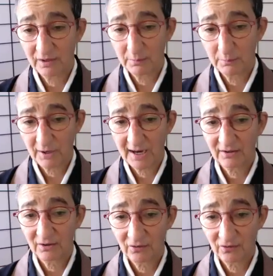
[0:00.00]
to the
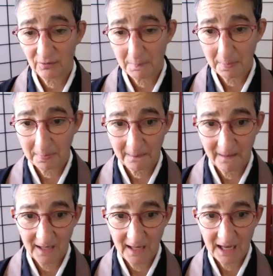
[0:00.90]
sitting
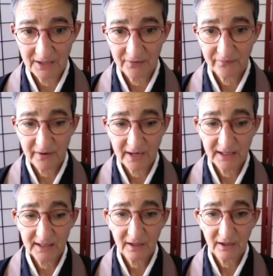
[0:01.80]
practice. A
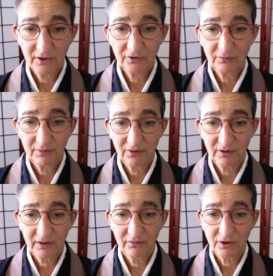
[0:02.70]
defining
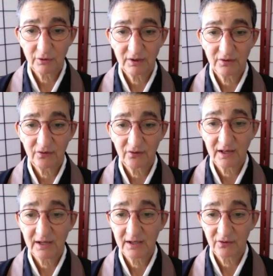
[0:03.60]
characteristic of Dogen
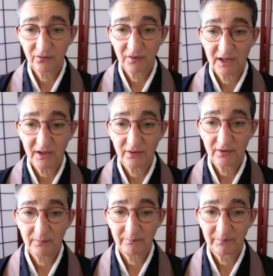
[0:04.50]
Zen is faith.
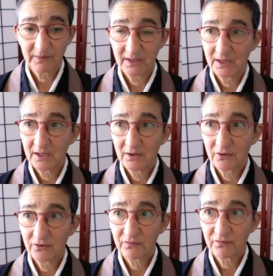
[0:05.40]

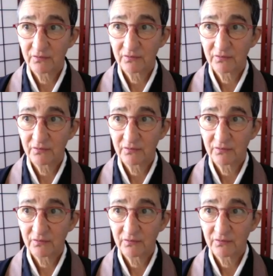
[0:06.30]
His faith